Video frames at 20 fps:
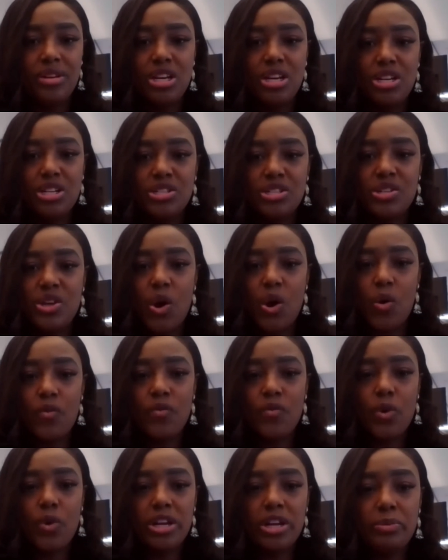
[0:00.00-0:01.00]
So
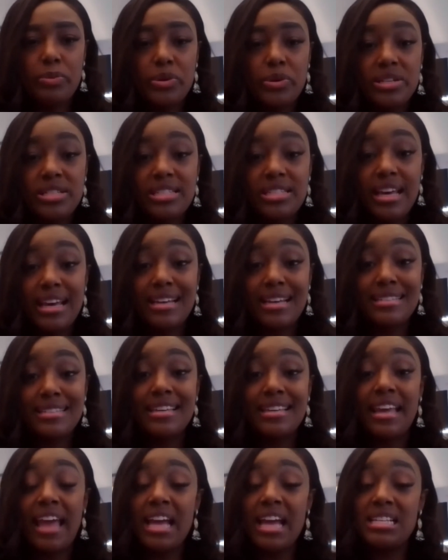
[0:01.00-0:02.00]
40%
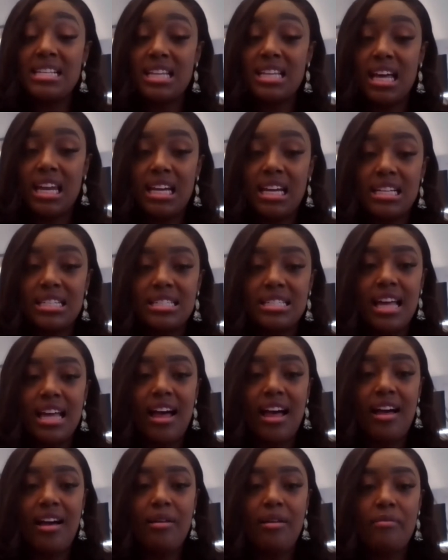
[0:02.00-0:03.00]
case studies
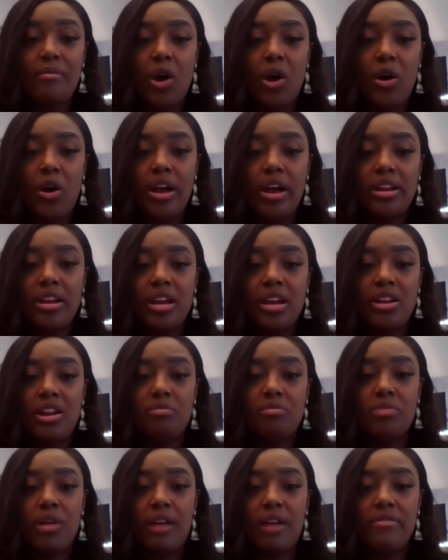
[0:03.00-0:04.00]
on
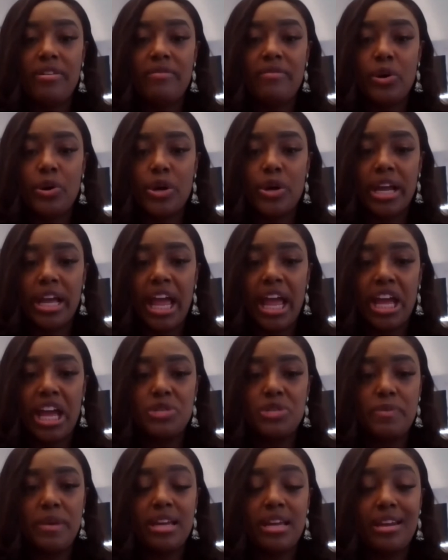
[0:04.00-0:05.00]
nonprofit voter
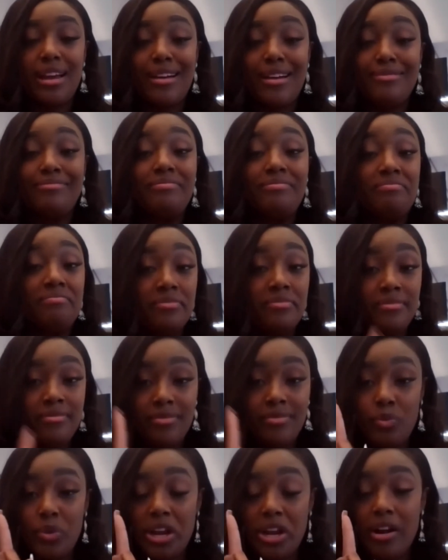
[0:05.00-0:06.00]
engagement.
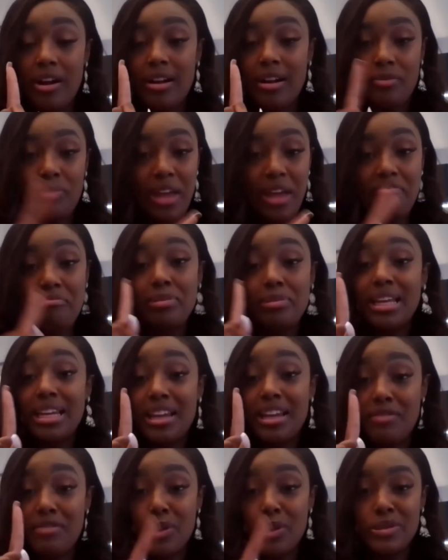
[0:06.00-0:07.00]
We have plenty
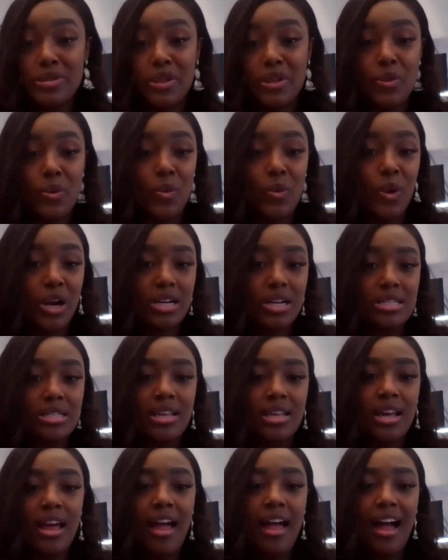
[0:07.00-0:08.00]
of those in the works.
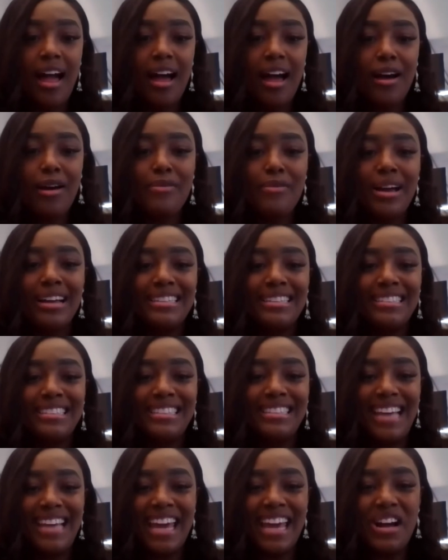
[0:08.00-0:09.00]

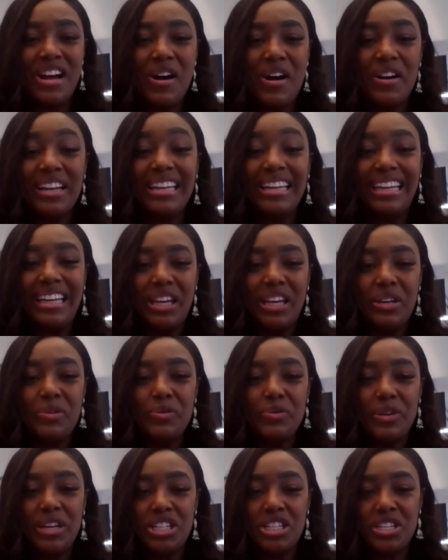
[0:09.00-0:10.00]
Data on need,
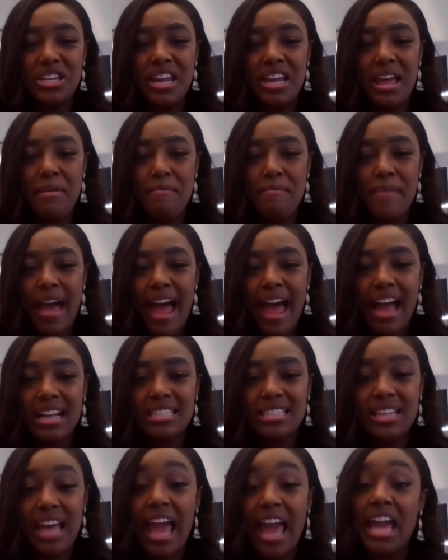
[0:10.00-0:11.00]
reach, and
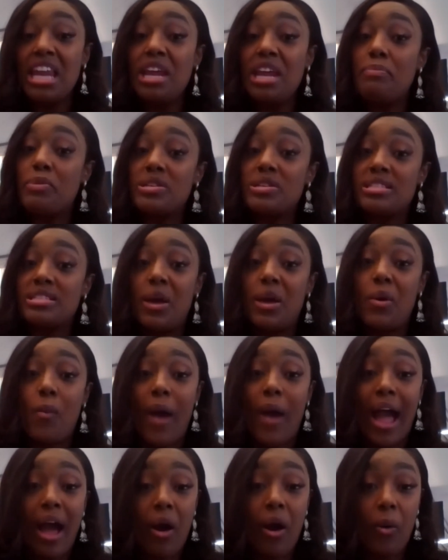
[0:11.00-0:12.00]
impact, 80%,
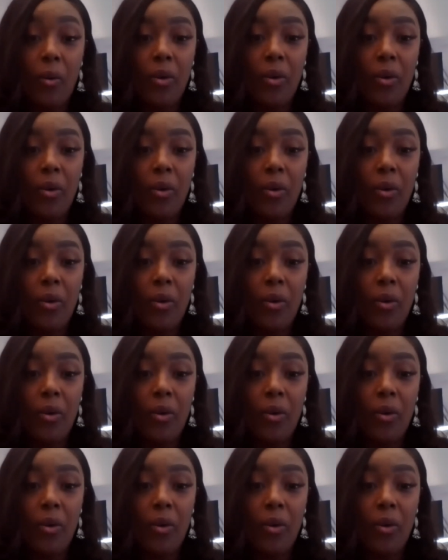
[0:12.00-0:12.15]
wow.